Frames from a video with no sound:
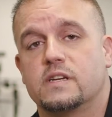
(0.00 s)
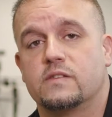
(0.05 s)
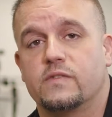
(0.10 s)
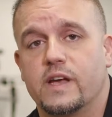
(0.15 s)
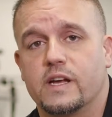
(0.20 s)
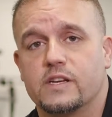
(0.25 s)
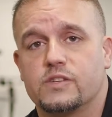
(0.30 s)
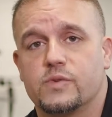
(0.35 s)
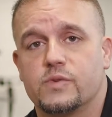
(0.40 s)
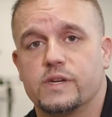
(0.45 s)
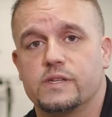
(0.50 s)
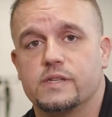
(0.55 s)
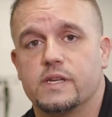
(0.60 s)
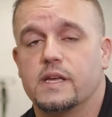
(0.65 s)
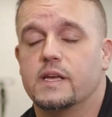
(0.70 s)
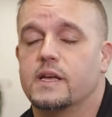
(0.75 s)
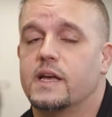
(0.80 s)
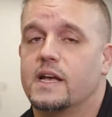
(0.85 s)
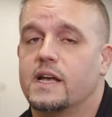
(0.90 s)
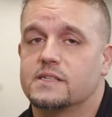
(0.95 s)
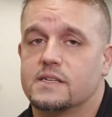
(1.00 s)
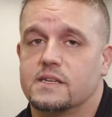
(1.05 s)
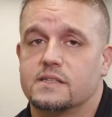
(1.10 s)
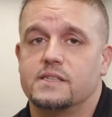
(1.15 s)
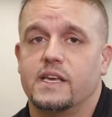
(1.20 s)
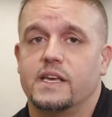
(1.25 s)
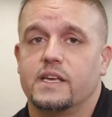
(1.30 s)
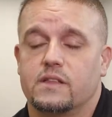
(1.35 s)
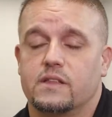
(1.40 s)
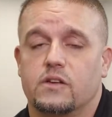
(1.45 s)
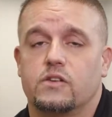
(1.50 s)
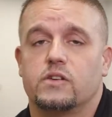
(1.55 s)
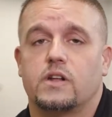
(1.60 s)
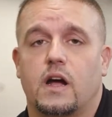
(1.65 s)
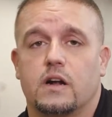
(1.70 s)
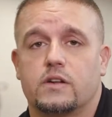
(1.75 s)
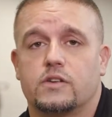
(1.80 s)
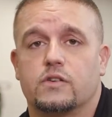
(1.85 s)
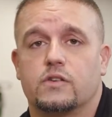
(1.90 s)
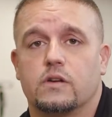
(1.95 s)
of x-rays, it's gonna take the
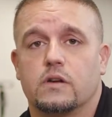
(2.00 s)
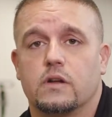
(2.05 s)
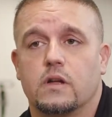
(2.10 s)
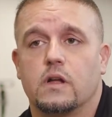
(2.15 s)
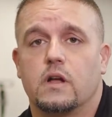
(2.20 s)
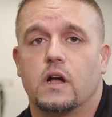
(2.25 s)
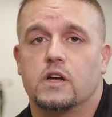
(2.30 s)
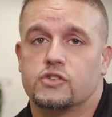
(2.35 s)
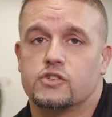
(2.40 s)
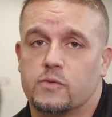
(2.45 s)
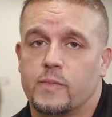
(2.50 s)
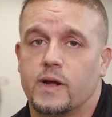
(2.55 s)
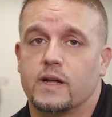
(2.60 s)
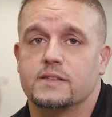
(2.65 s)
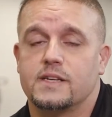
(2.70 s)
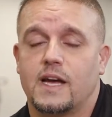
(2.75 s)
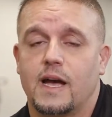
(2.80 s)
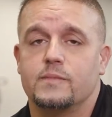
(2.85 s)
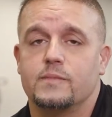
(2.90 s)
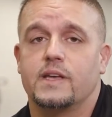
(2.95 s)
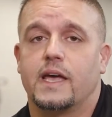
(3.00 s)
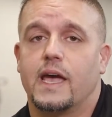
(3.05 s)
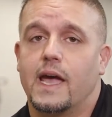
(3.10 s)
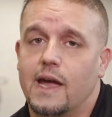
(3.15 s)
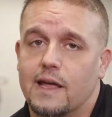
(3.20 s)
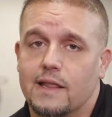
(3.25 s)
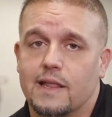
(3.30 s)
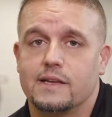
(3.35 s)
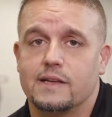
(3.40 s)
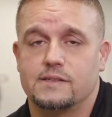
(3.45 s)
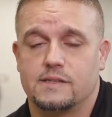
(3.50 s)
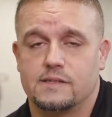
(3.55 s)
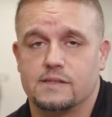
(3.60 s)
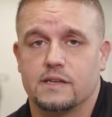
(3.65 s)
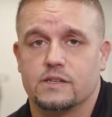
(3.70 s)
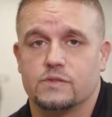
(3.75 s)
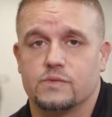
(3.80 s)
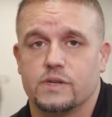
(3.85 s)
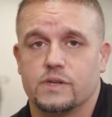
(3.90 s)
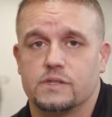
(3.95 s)
doctor a certain amount of time to analyze these
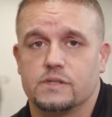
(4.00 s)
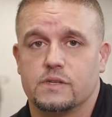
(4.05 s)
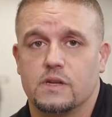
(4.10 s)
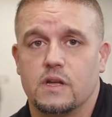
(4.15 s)
x-rays.